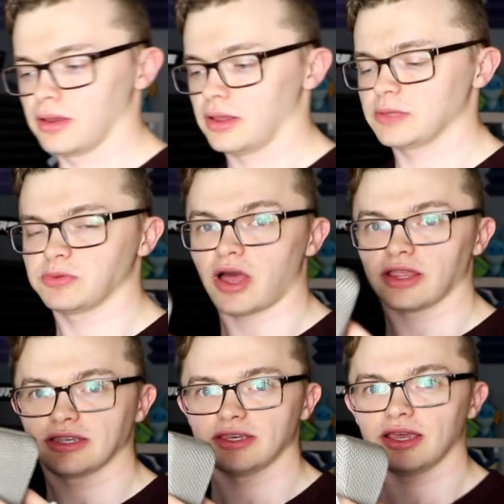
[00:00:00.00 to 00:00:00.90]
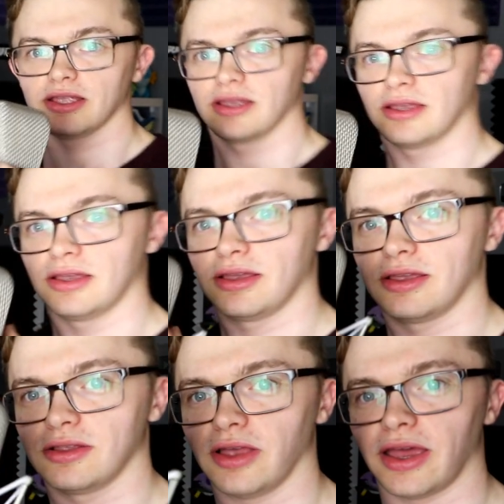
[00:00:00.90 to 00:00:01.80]
Let's plug this in.
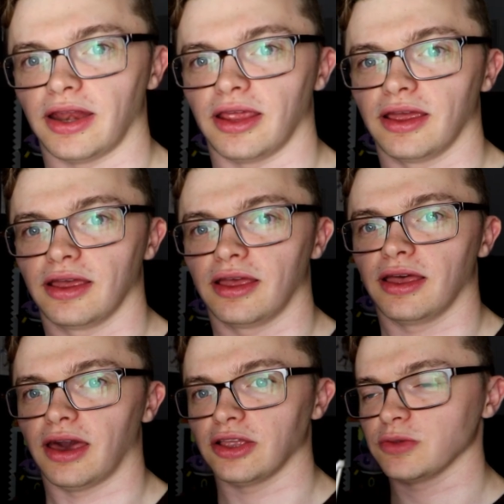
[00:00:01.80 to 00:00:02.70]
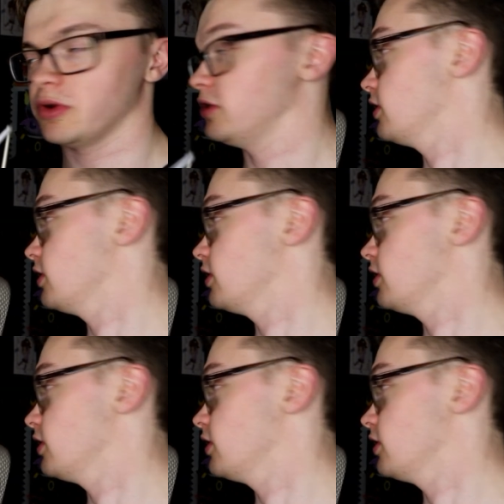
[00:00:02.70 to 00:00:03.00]
Look at it. I just want